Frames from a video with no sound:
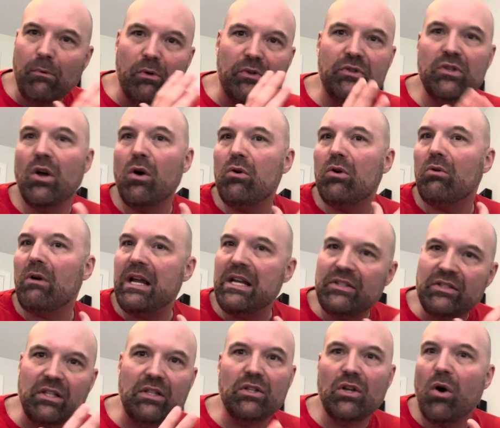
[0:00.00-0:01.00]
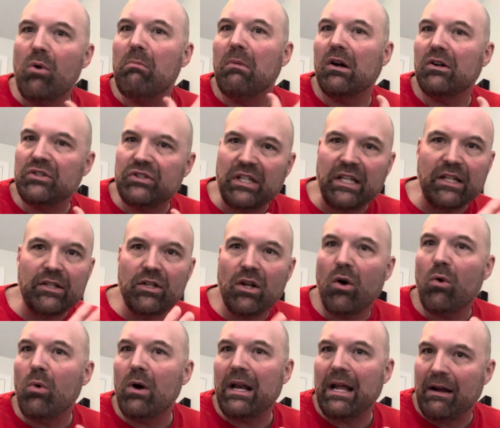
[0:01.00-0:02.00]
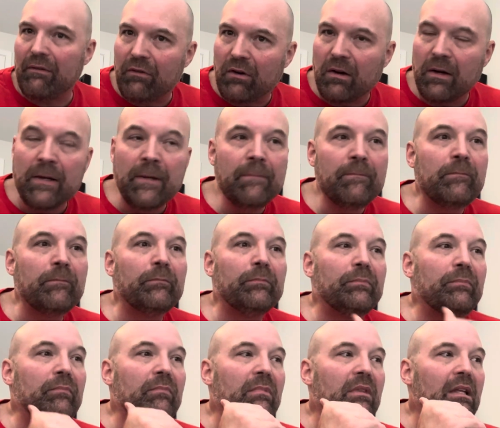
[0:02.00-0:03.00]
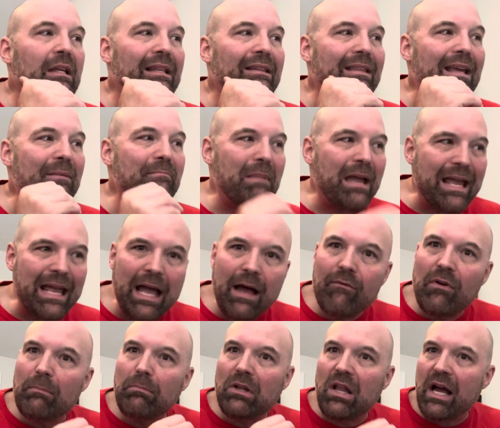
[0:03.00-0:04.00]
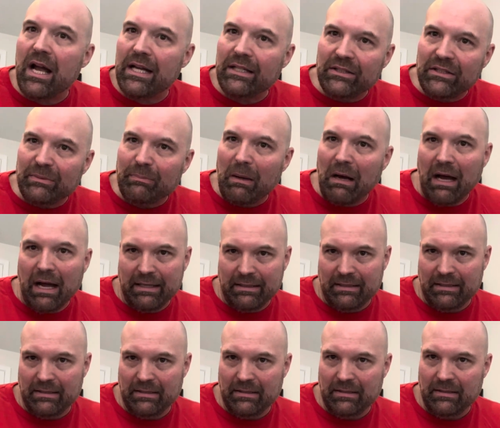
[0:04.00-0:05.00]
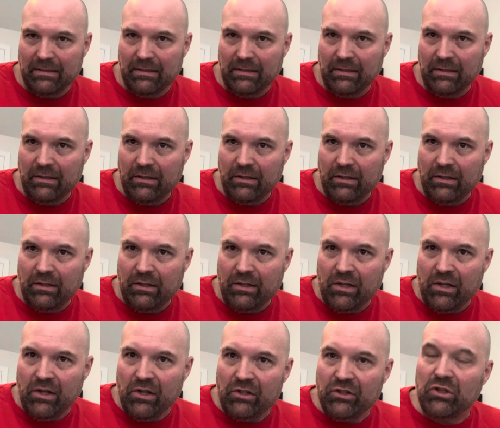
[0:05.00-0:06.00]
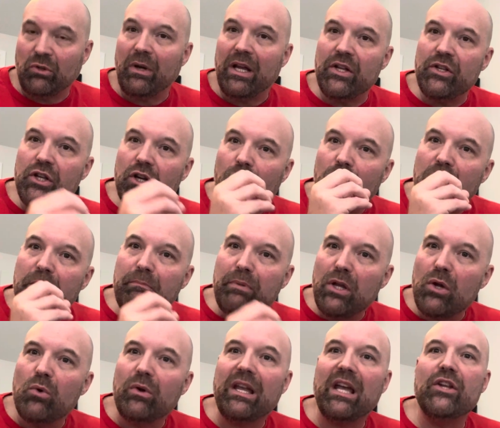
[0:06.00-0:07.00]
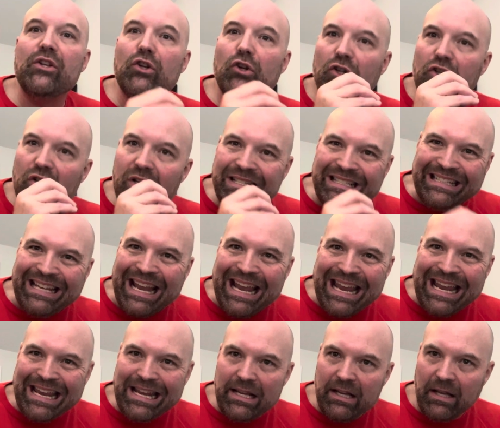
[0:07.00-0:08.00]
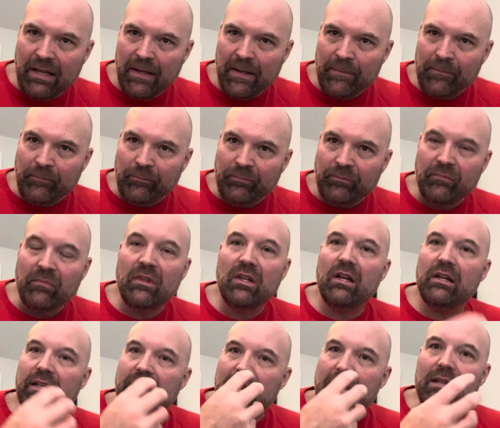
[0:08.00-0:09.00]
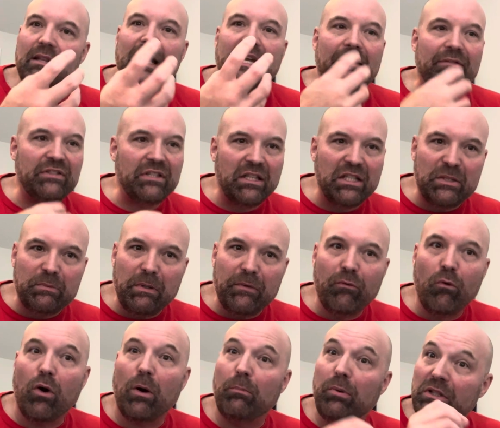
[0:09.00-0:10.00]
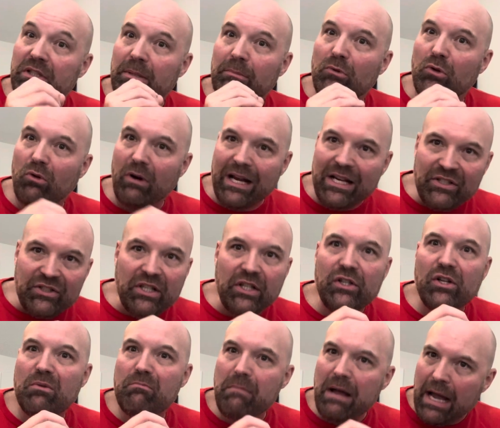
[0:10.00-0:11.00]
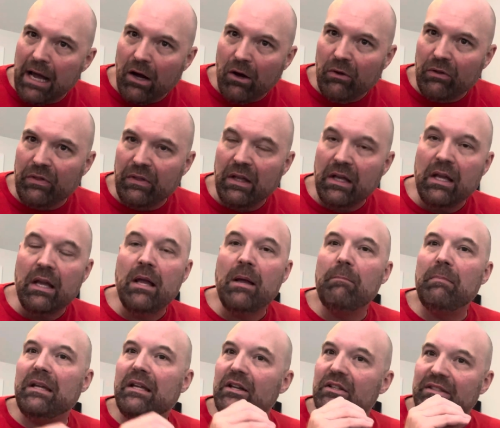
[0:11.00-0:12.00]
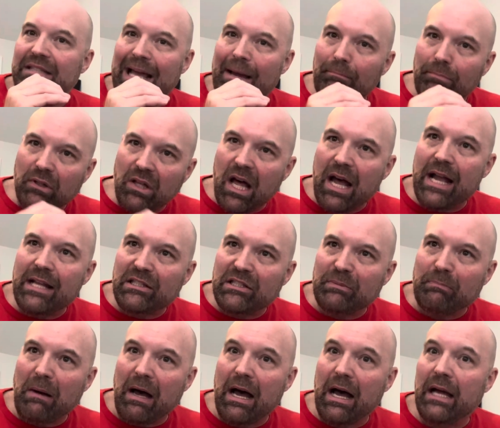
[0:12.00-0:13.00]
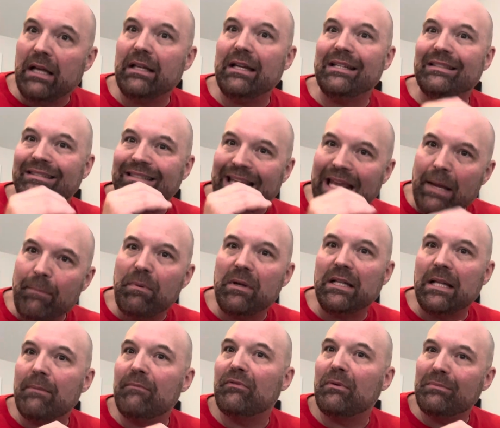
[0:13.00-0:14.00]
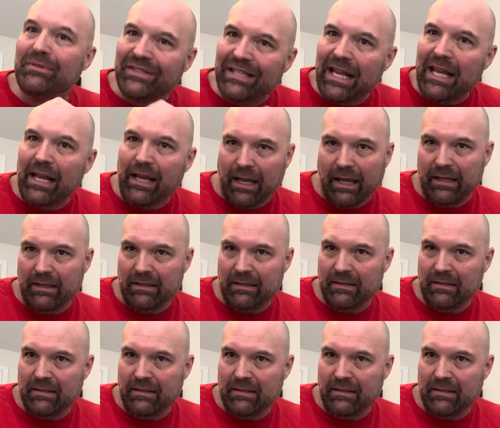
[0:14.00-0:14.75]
with no grace and no mercy and no whatever. They may have a blind spot. So in your rebuke, in your critique, again, like I've said this before, put some grace in your mouth because that blind spot is keeping them from seeing it.